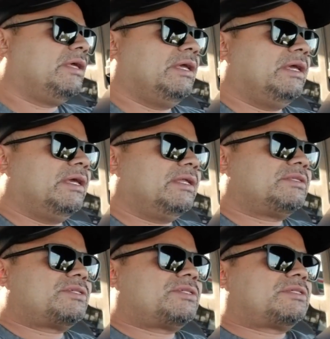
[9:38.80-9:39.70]

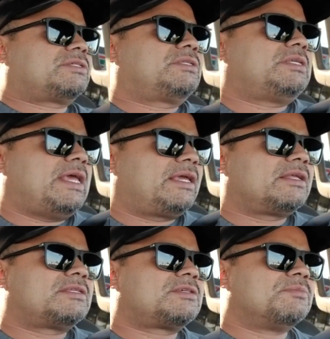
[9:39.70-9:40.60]
it's
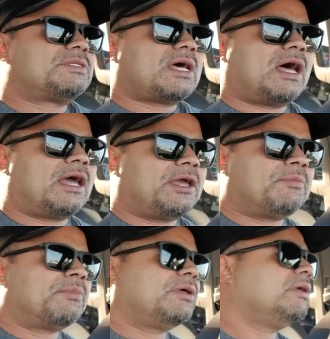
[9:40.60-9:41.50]
taken some
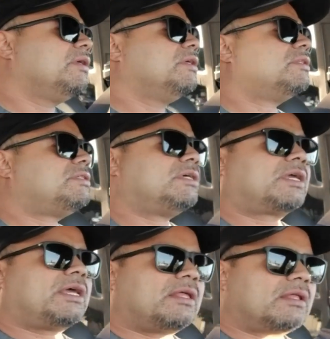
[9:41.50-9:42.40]
time to
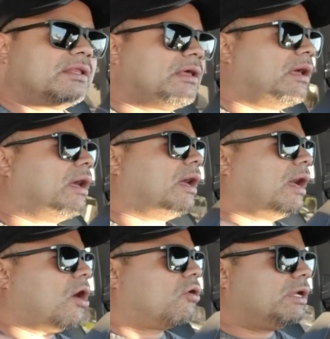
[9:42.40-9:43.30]
get
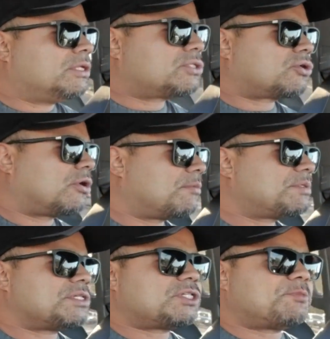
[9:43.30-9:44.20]
our intern up
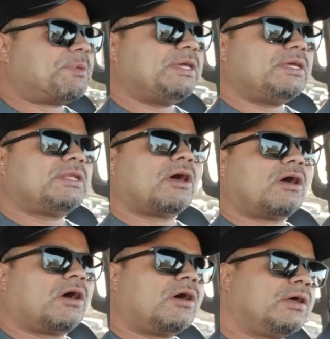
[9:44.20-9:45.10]
to speed
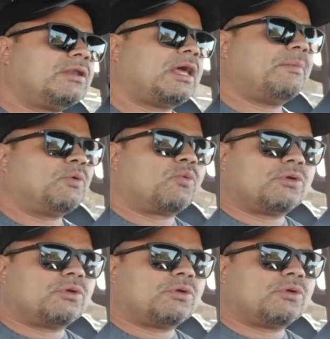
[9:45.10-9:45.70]
on, I mean, we're